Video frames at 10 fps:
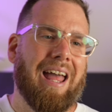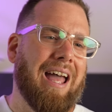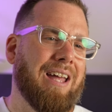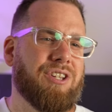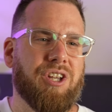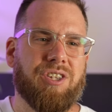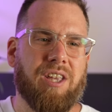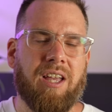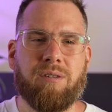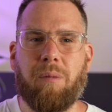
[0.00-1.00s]
It
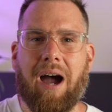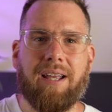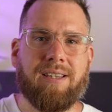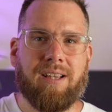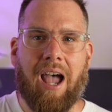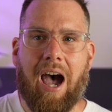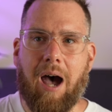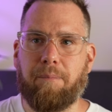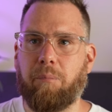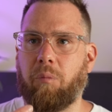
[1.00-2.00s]
just, it's my
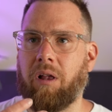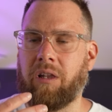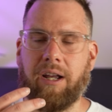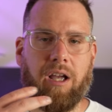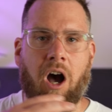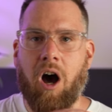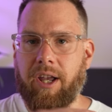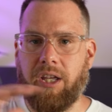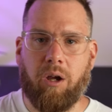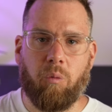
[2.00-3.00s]
top, like
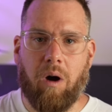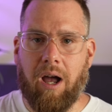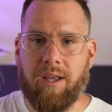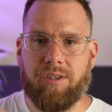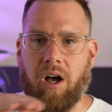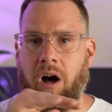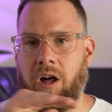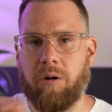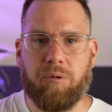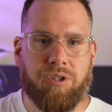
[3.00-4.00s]
hiking wise,
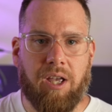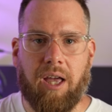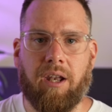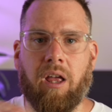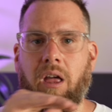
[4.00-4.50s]
100%